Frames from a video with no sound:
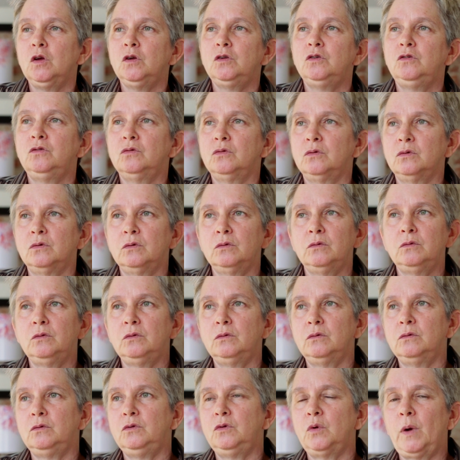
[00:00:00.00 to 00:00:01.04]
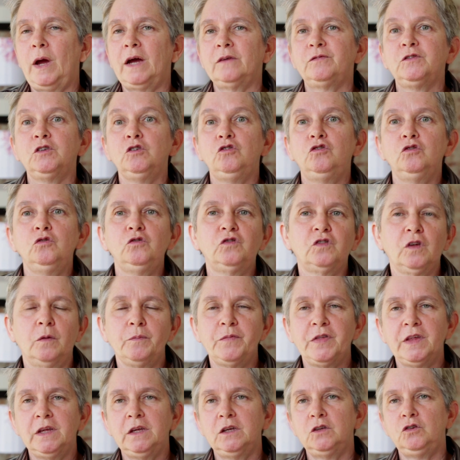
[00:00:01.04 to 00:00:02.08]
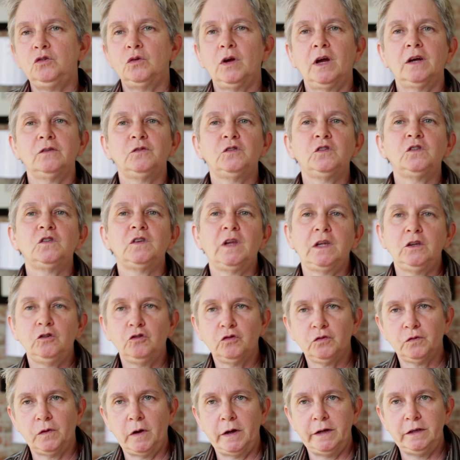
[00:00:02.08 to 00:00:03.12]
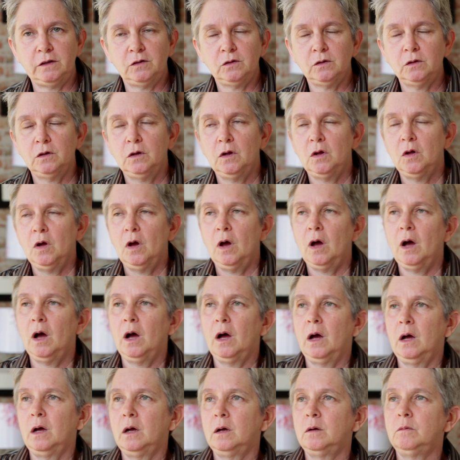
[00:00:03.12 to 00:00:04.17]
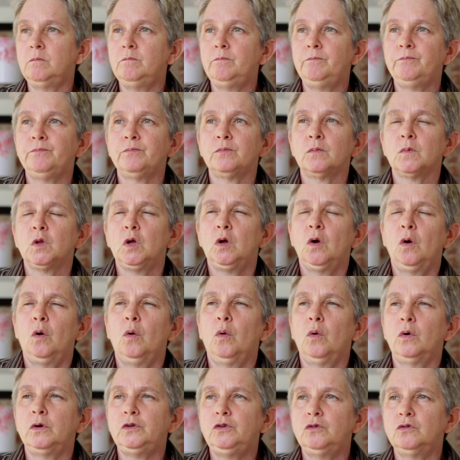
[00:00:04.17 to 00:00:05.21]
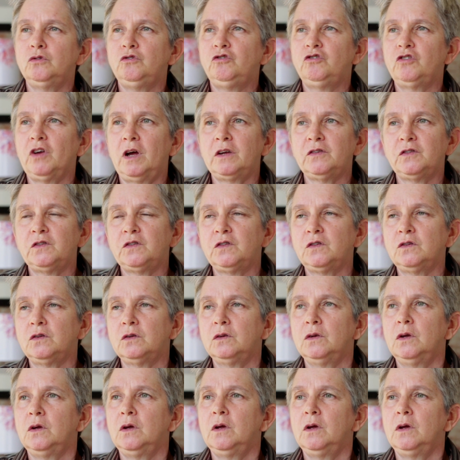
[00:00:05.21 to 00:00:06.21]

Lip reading: you have to do something and you have stage fright, or you're just